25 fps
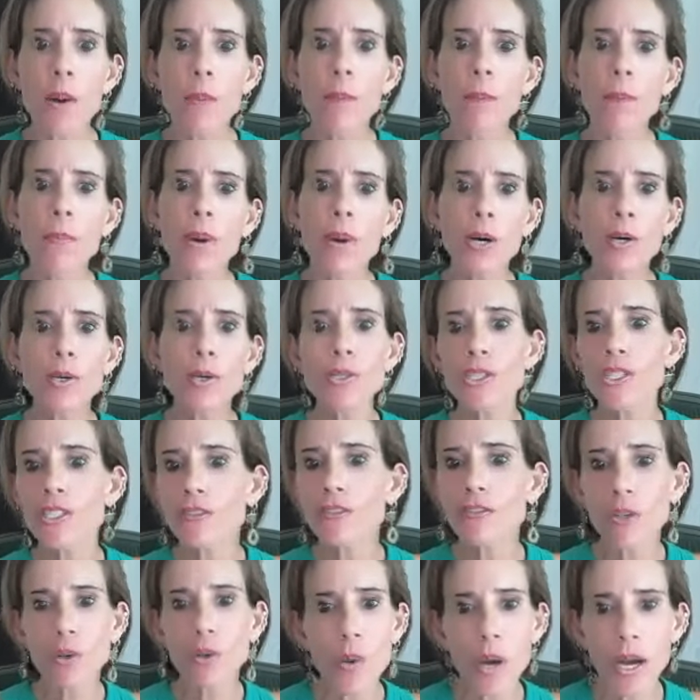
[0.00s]
most
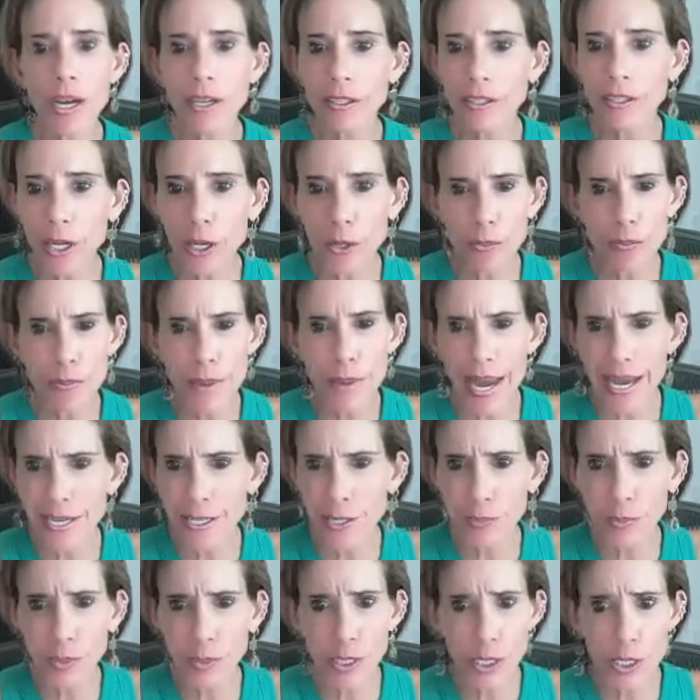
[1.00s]
of the well-known
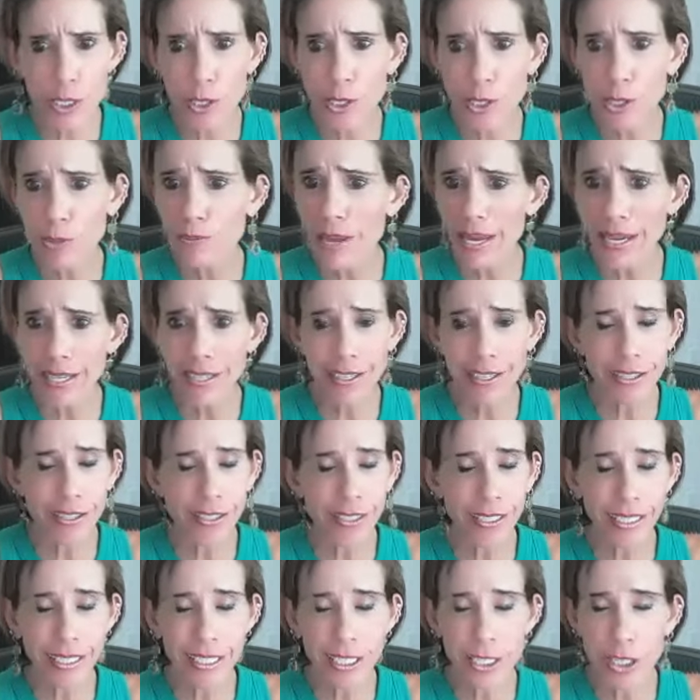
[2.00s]
mass-produced
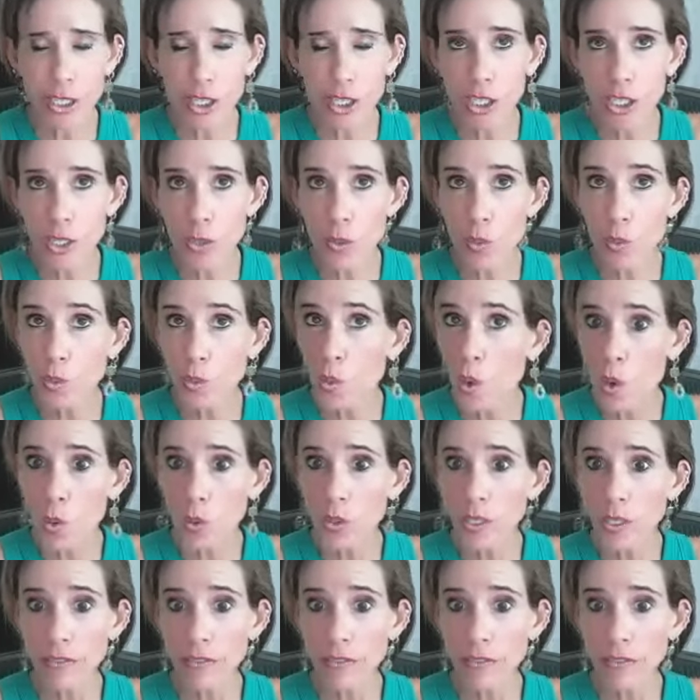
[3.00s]
medical literature won't